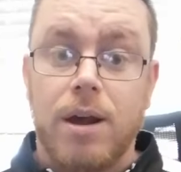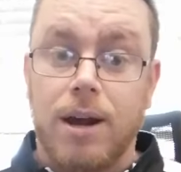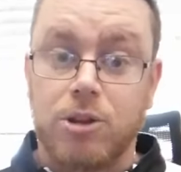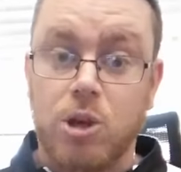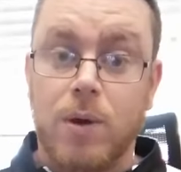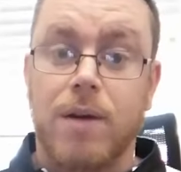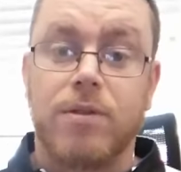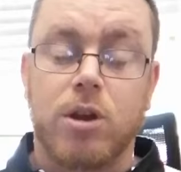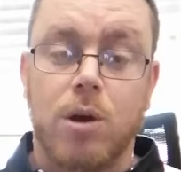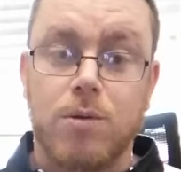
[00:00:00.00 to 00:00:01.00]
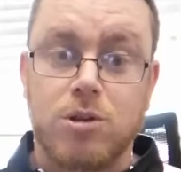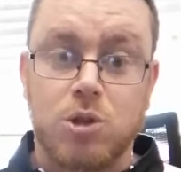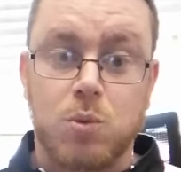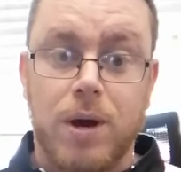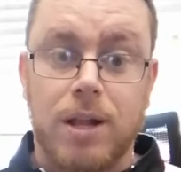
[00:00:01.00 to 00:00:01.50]
I do have a coach
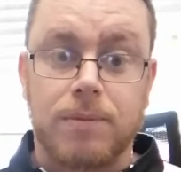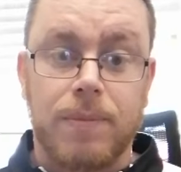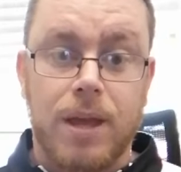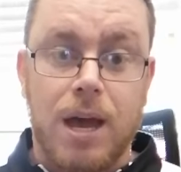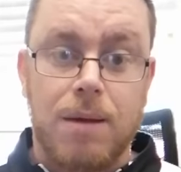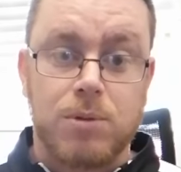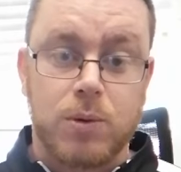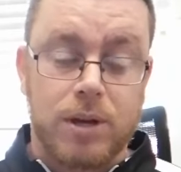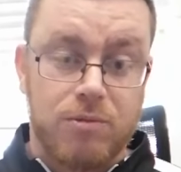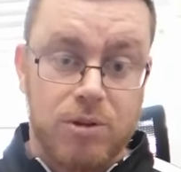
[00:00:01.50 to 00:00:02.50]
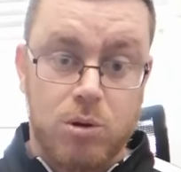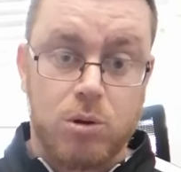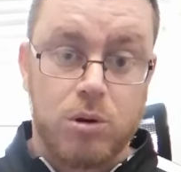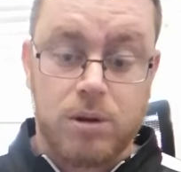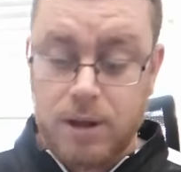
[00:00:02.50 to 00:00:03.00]
as well, so I can
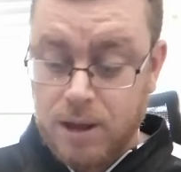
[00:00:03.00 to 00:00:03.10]
record